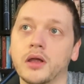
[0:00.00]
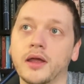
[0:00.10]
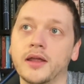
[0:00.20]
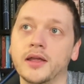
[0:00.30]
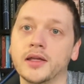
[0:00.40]

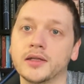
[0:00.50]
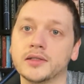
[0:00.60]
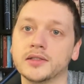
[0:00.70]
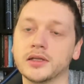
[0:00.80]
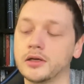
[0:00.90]
And
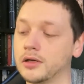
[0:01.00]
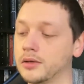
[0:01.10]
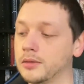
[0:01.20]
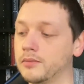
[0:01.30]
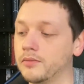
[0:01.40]

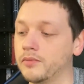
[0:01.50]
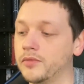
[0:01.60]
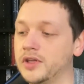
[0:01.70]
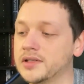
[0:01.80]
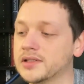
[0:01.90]

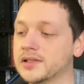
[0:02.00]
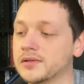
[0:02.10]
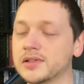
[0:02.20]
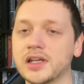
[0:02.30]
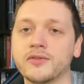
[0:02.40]
these
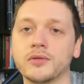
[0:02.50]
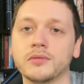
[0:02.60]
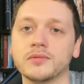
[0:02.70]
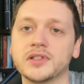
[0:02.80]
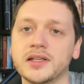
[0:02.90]
slaver
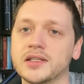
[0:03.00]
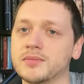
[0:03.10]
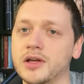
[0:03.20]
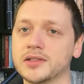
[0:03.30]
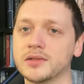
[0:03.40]
stasis
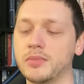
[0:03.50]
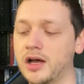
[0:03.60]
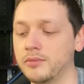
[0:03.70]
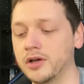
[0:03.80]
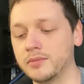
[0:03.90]
boxes
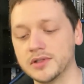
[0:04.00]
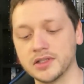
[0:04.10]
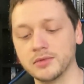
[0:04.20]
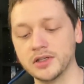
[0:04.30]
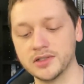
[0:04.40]
pop up in
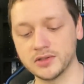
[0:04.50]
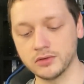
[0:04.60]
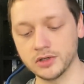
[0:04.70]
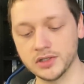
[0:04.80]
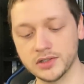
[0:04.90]
some of these
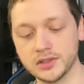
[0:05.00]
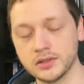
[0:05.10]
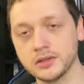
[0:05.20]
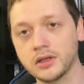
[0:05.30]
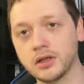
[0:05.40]
stories.
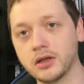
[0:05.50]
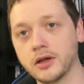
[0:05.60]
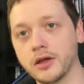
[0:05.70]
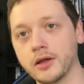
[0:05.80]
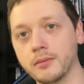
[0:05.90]

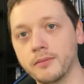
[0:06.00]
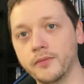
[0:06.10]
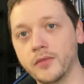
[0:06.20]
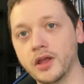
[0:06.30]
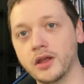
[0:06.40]
And
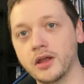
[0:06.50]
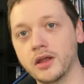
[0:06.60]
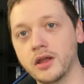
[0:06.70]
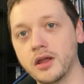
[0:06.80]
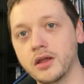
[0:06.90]

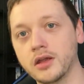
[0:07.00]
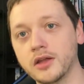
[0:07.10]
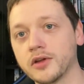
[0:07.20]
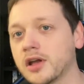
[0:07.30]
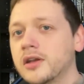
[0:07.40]

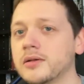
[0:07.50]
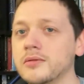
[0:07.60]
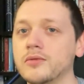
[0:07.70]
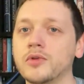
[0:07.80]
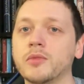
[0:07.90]
they're kind
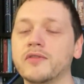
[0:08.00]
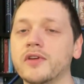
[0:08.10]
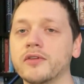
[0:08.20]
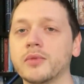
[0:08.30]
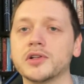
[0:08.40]
of one of my
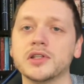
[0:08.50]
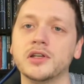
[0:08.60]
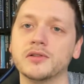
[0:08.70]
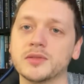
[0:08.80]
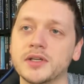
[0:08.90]
favorite parts of the
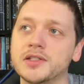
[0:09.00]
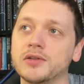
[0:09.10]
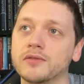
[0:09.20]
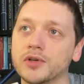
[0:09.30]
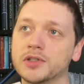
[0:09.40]
Known Space
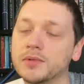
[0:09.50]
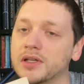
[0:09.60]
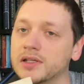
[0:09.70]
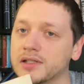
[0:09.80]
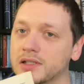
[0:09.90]
universe
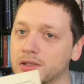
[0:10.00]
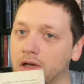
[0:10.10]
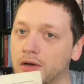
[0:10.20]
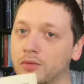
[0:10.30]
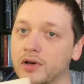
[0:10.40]
because
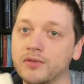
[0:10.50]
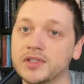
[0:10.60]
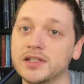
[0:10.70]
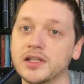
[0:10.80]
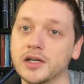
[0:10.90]
whatever's
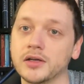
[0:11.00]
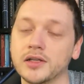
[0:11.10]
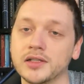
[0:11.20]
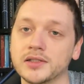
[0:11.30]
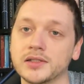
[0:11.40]
in there
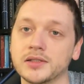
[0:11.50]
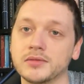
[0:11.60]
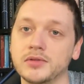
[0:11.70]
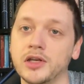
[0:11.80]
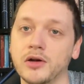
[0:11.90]
is,
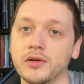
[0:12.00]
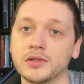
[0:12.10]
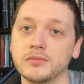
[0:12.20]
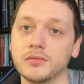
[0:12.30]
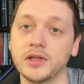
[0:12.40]

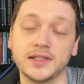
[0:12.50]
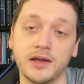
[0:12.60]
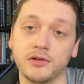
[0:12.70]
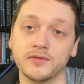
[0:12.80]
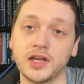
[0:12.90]
it's
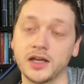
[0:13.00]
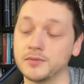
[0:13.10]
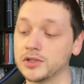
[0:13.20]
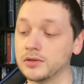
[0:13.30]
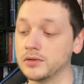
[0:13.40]
out of time.
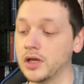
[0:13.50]
So